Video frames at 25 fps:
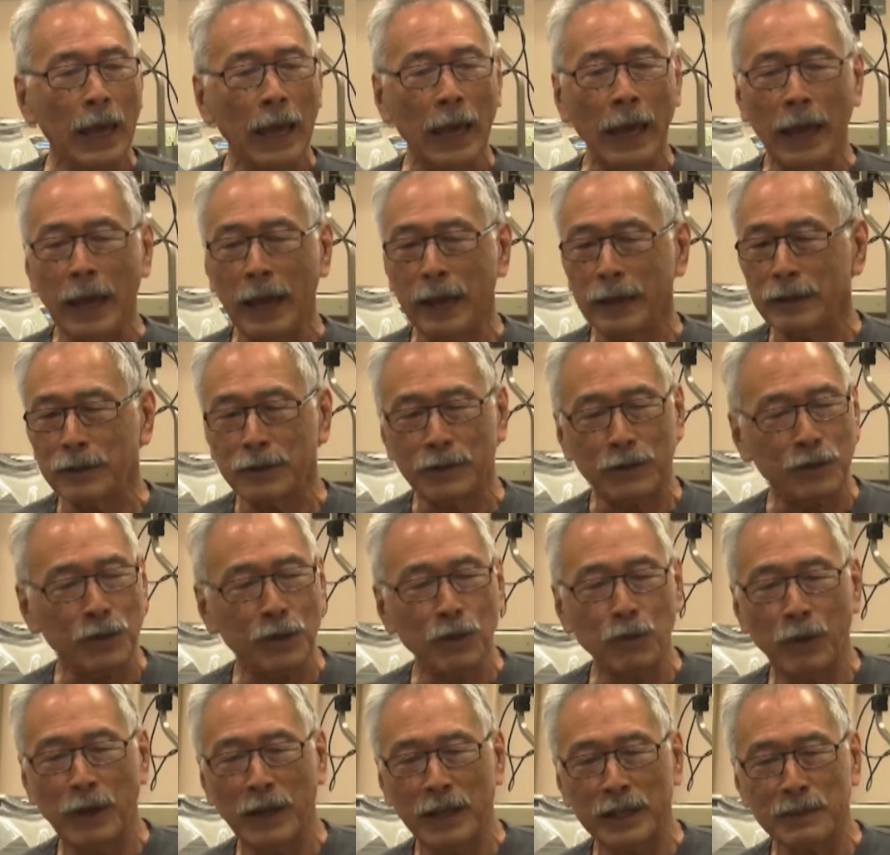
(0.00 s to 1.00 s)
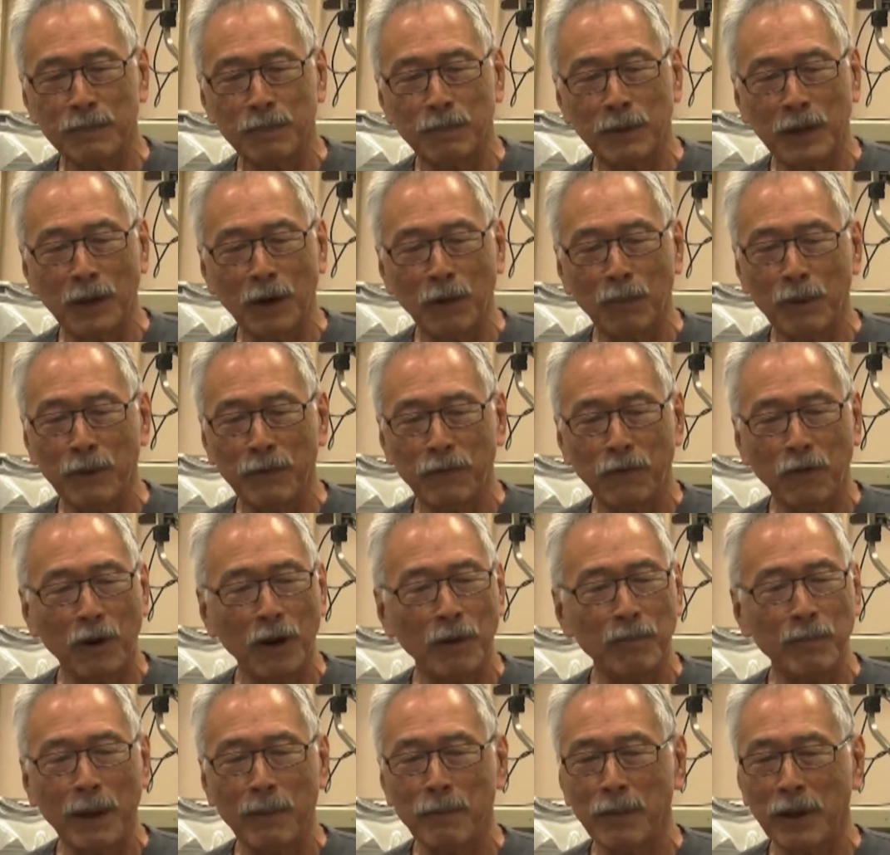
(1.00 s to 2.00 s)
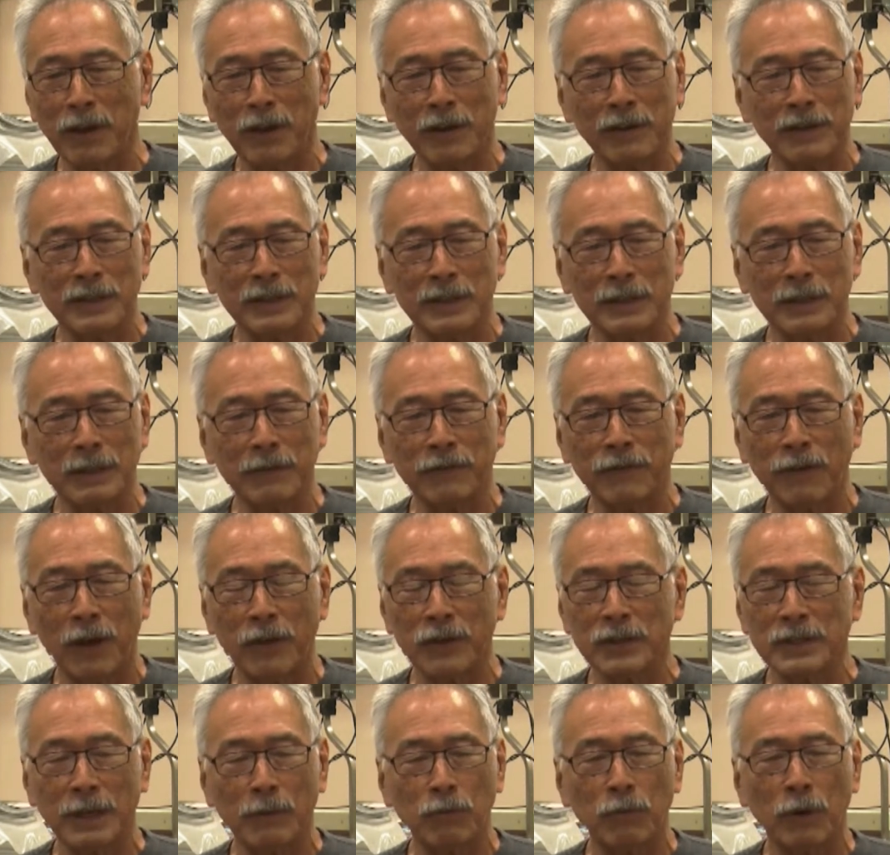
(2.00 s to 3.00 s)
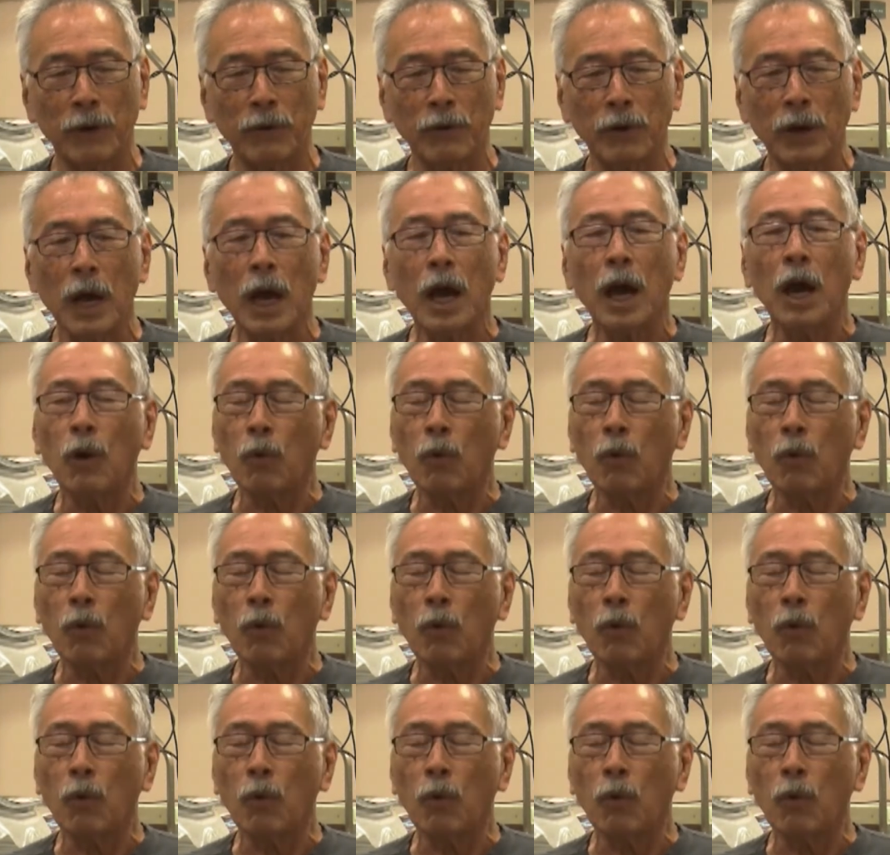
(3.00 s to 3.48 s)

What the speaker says: And 2 weeks, before my father said, well,